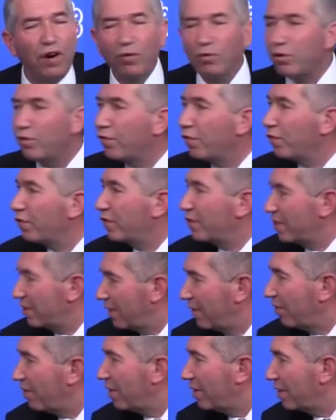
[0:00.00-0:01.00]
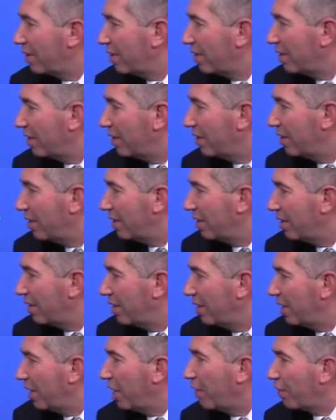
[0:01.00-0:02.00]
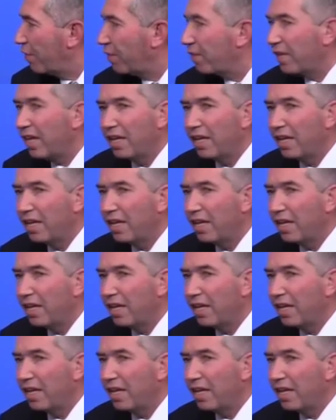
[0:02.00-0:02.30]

out of 57 if